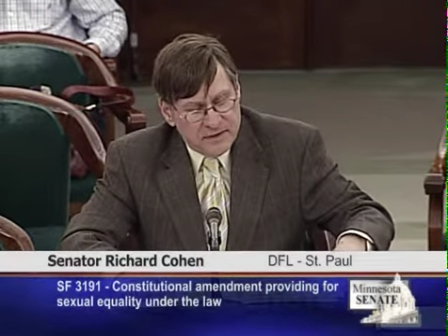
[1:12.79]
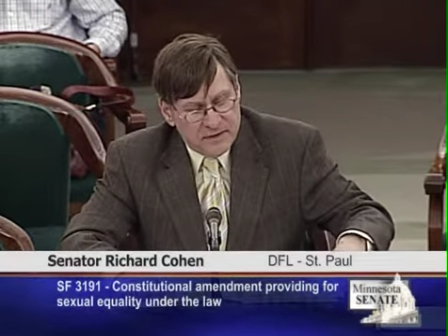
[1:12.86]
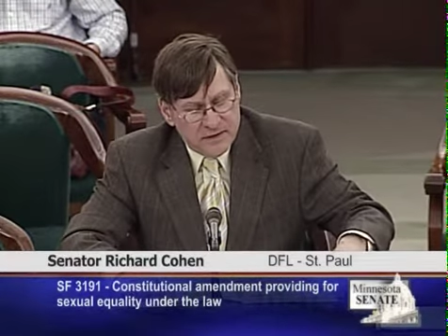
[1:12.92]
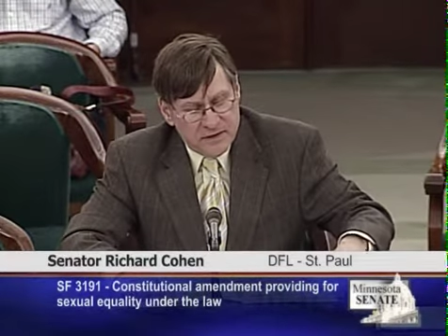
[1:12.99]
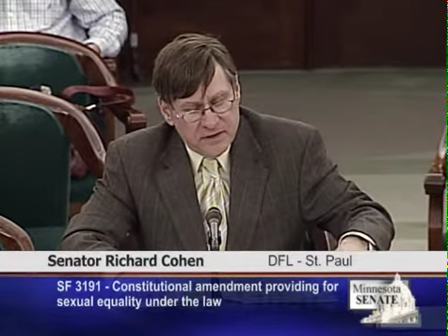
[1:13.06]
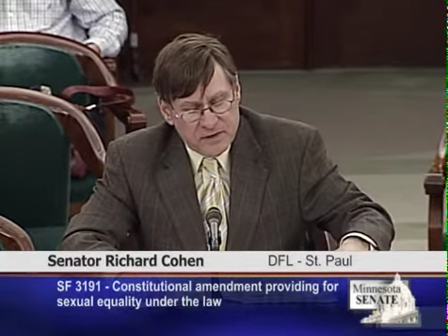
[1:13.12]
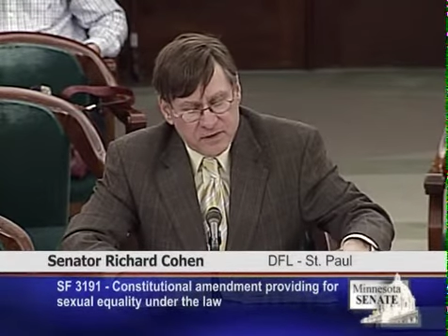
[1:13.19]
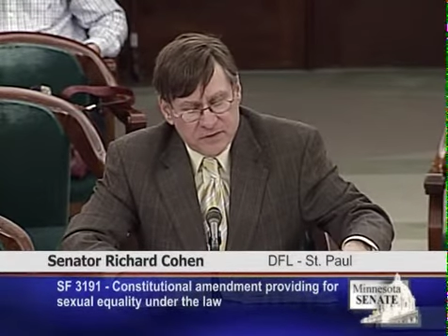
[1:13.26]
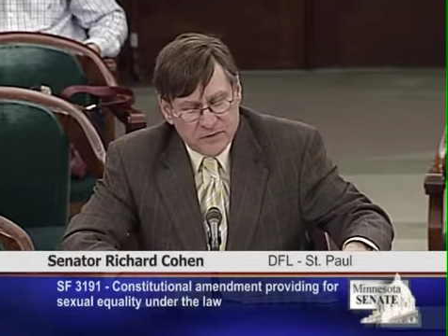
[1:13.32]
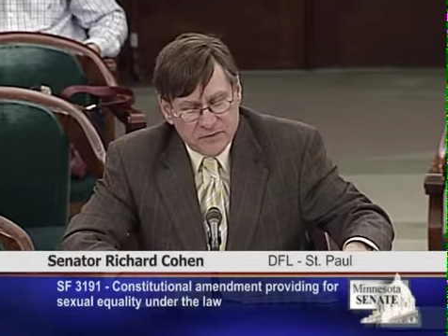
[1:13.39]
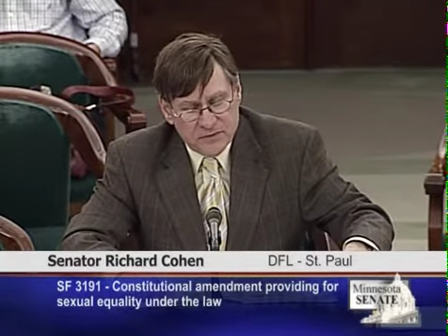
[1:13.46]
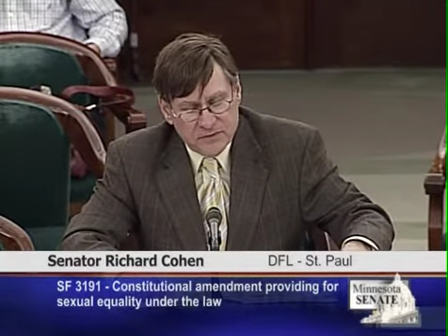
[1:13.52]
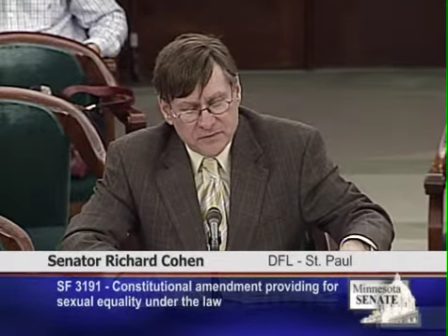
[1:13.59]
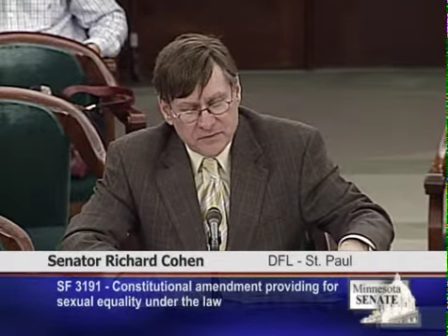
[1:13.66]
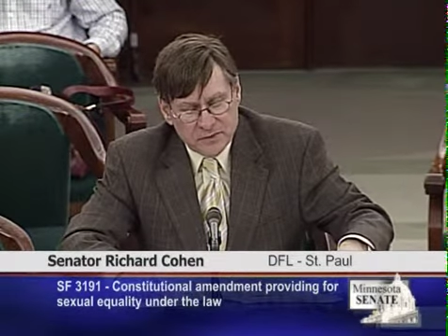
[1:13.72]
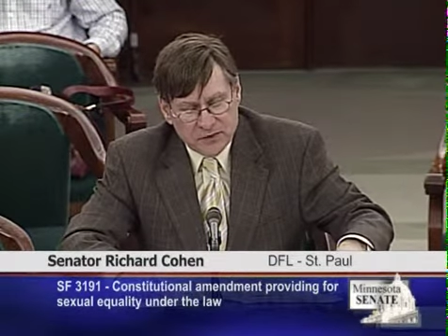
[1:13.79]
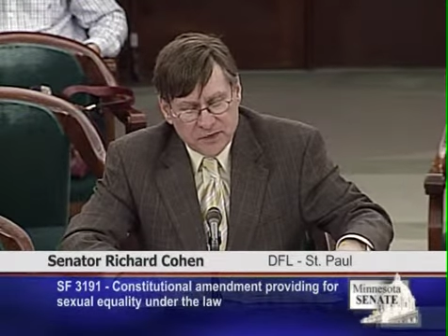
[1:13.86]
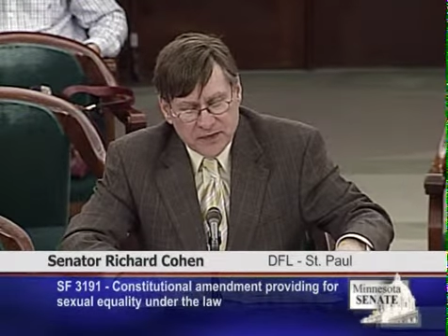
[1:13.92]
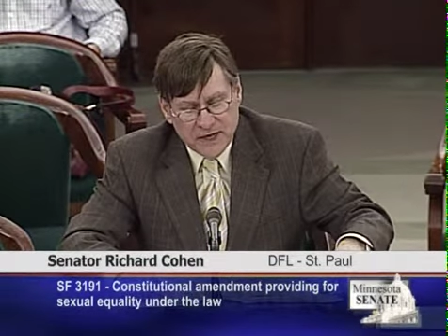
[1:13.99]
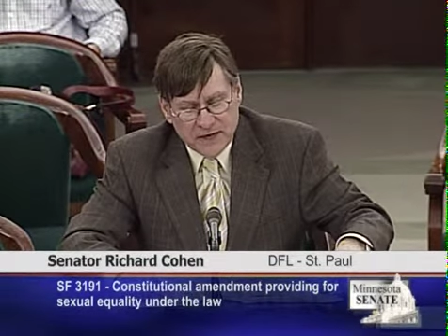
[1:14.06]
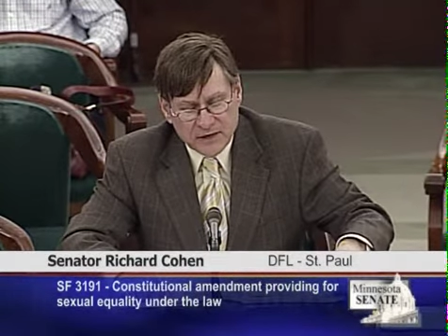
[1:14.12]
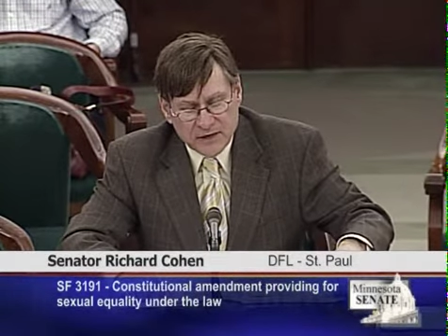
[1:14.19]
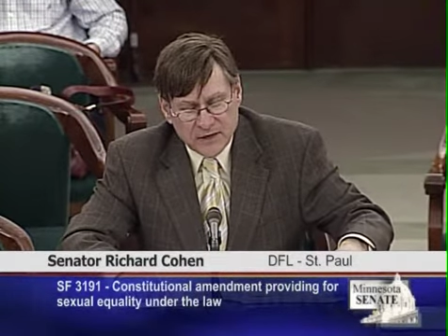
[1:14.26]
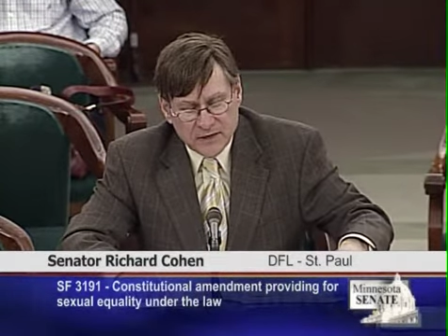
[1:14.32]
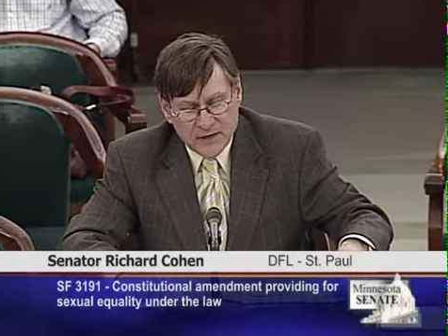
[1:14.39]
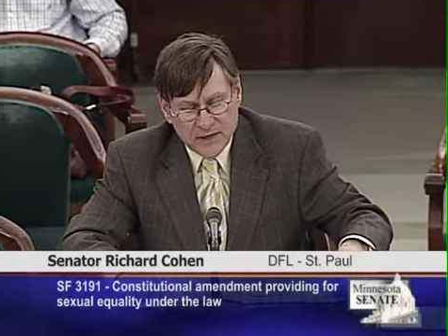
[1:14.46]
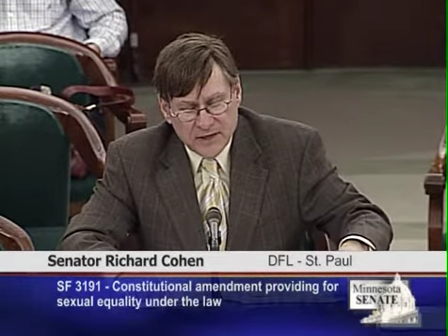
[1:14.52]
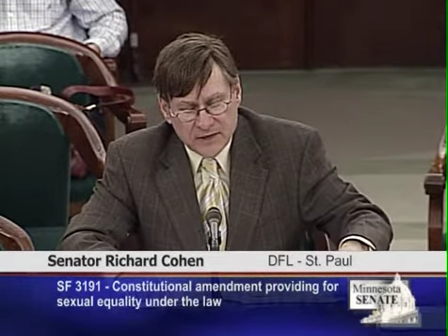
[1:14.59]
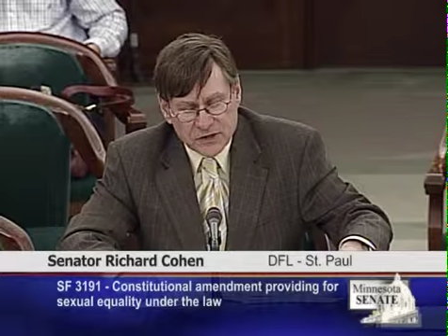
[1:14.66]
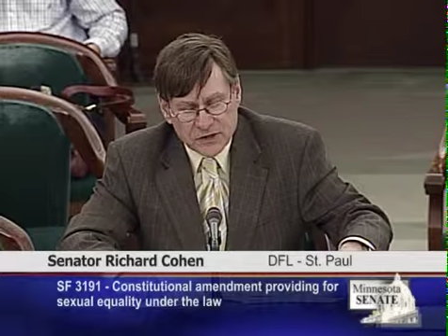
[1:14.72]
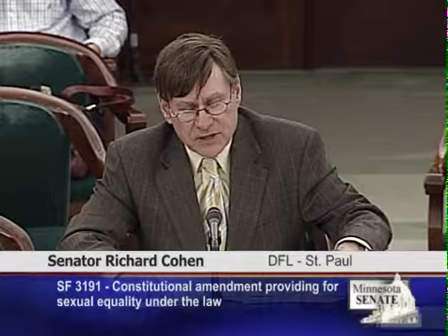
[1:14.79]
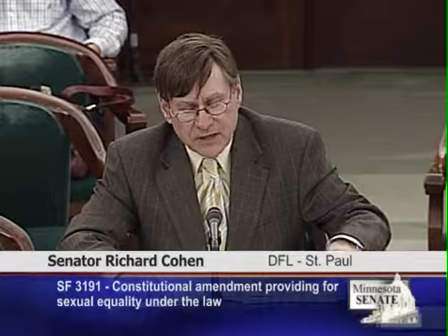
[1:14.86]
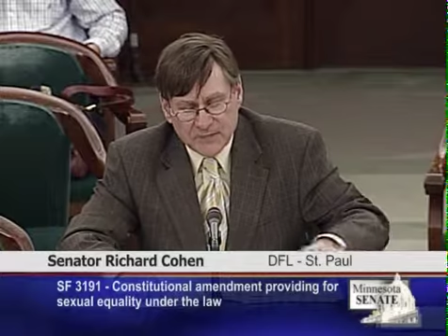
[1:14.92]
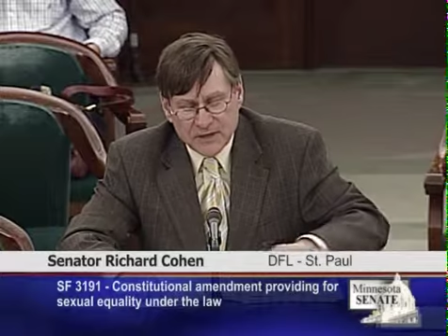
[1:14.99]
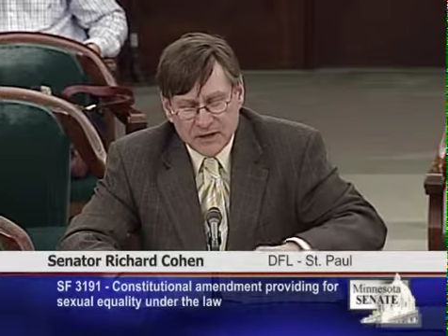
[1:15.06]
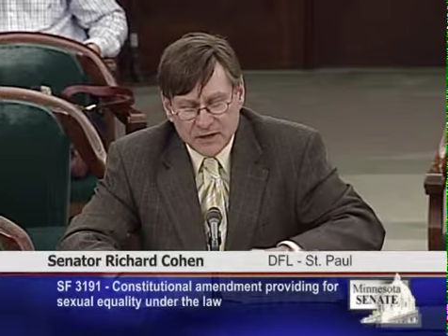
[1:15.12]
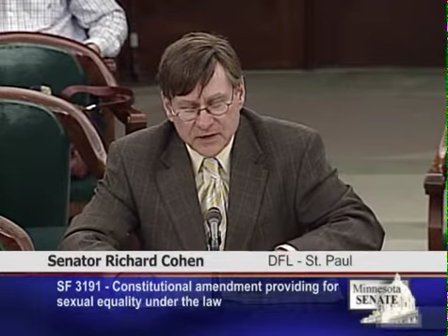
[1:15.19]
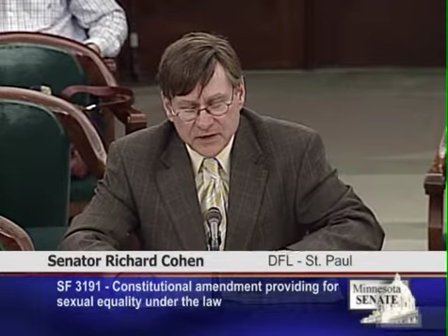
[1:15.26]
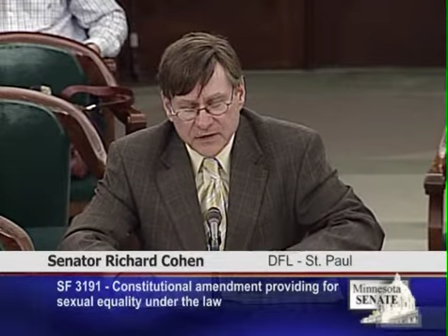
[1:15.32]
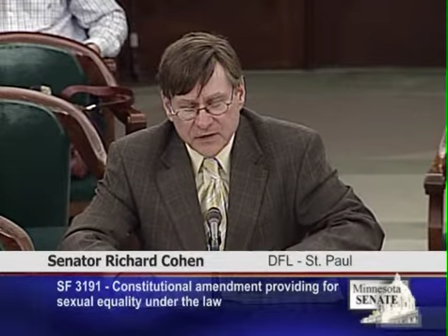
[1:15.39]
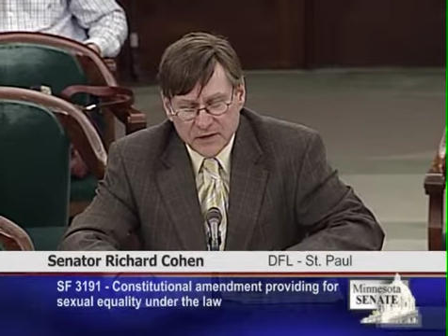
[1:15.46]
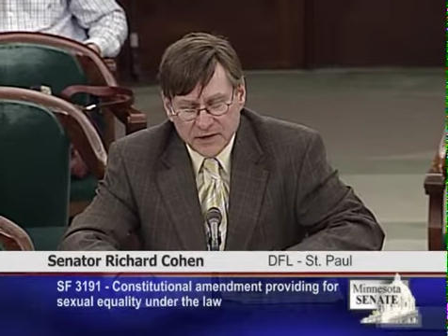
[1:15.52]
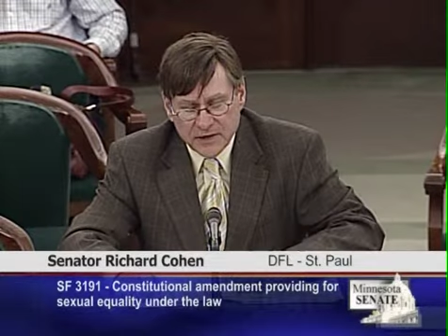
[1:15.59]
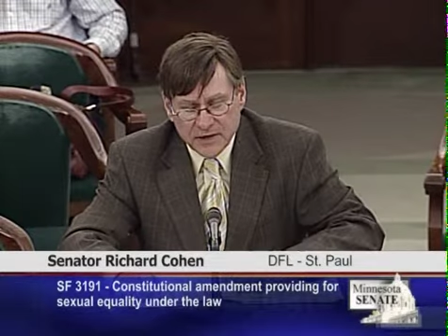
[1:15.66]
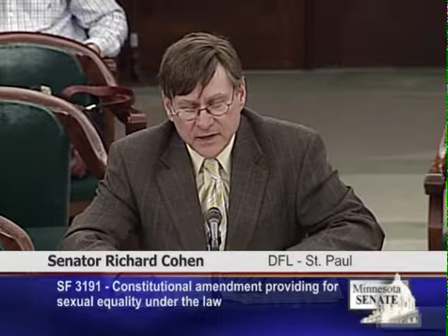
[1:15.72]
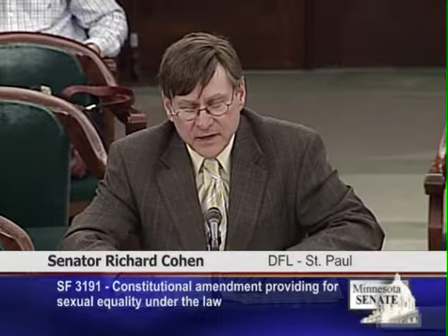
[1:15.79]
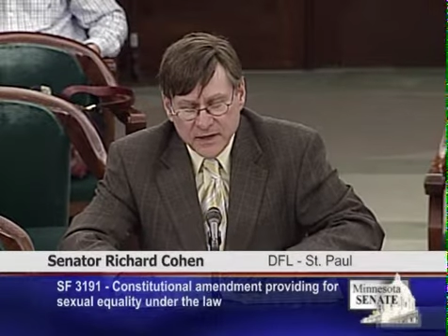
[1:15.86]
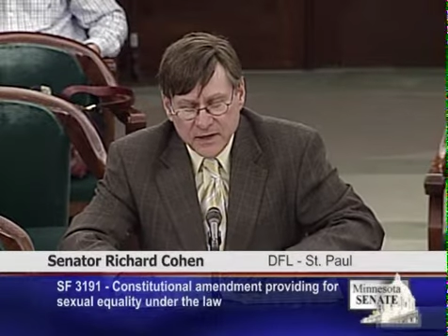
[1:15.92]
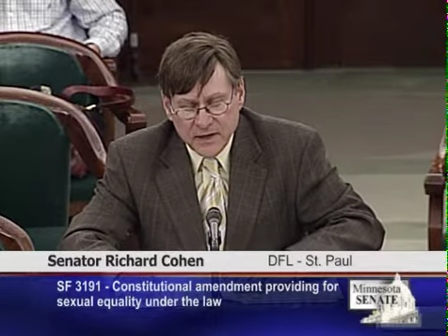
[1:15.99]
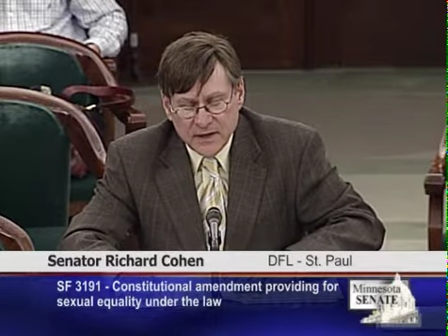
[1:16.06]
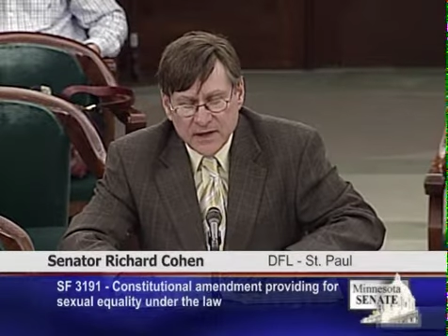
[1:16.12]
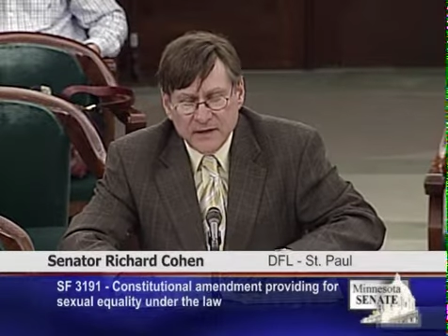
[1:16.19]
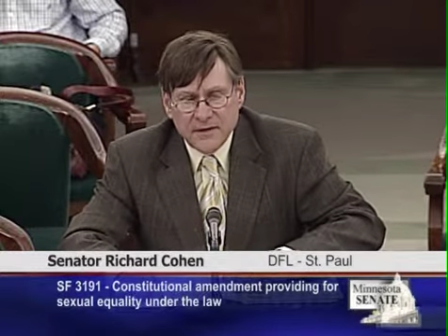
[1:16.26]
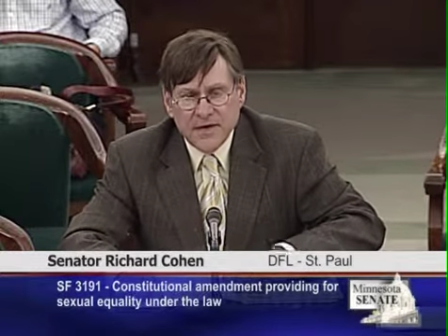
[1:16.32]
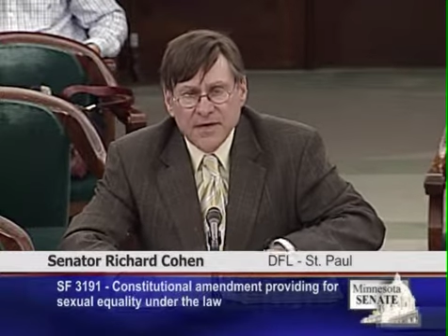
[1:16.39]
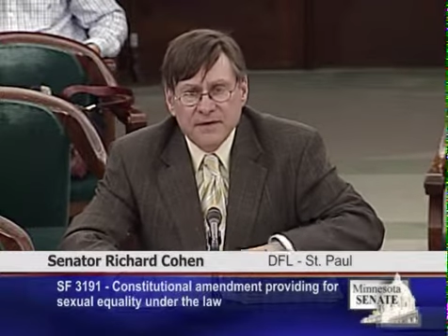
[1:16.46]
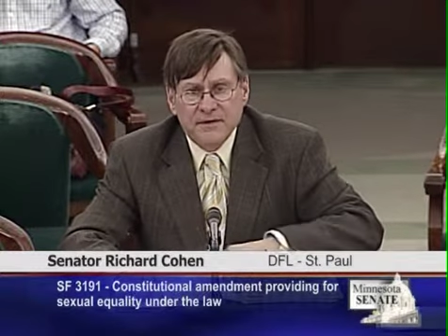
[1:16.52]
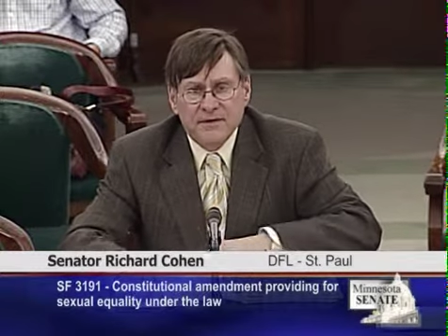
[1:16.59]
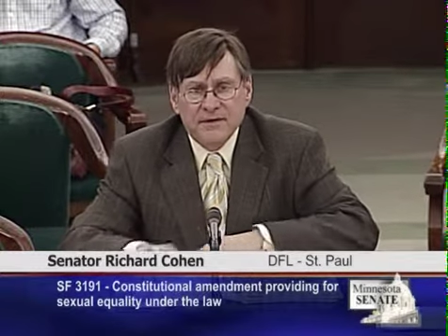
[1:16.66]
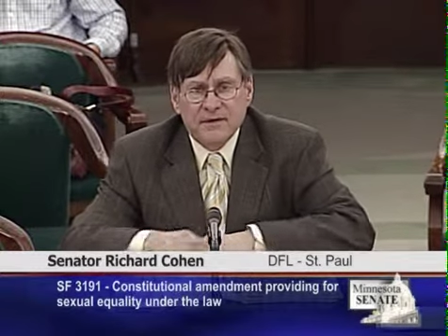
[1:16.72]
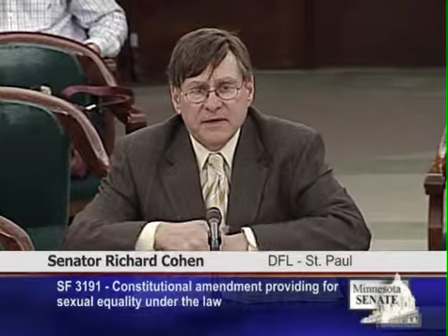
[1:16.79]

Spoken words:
the issue should not go away and should not be ignored, that